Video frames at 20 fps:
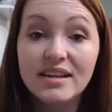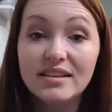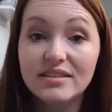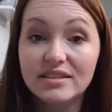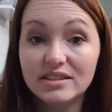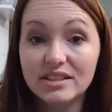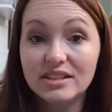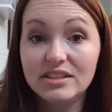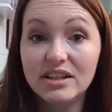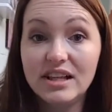
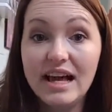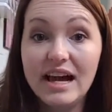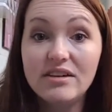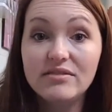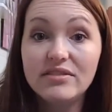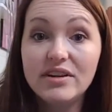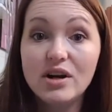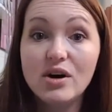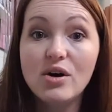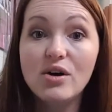The little
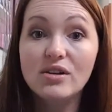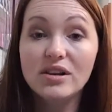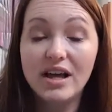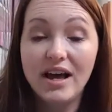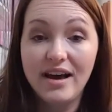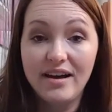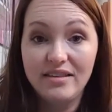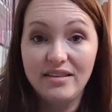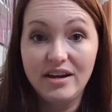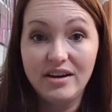
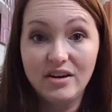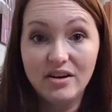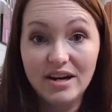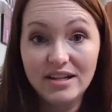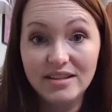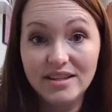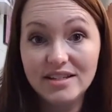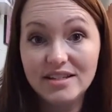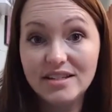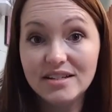alveoli that are
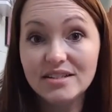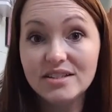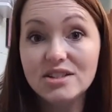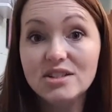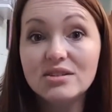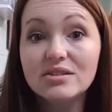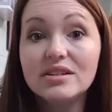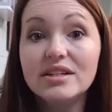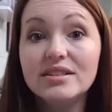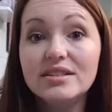at the
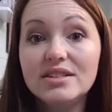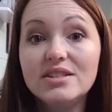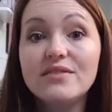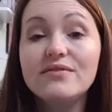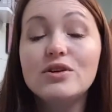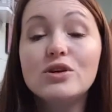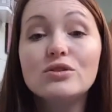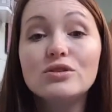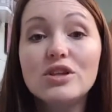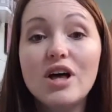distal ends
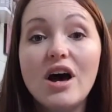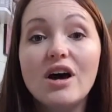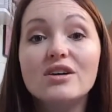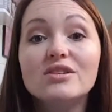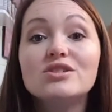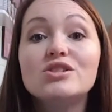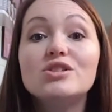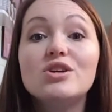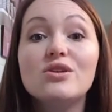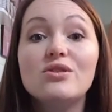of your
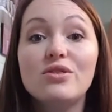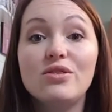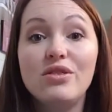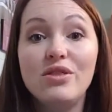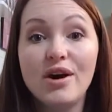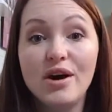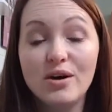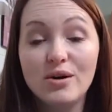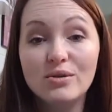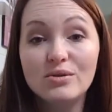lungs,
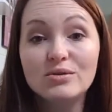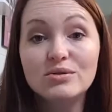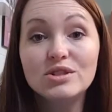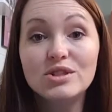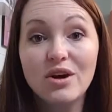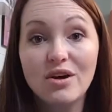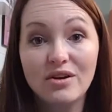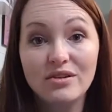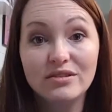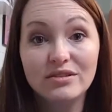those
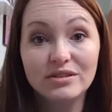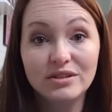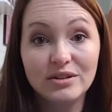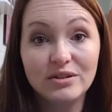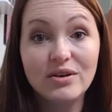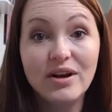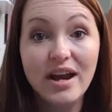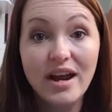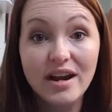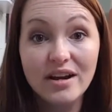are the
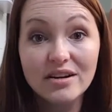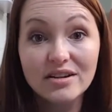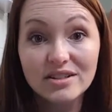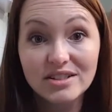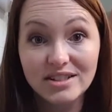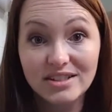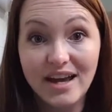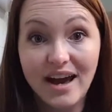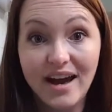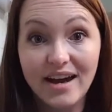little air
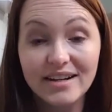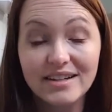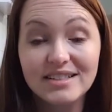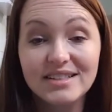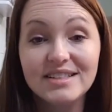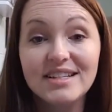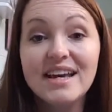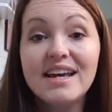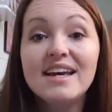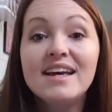
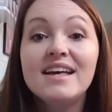sacs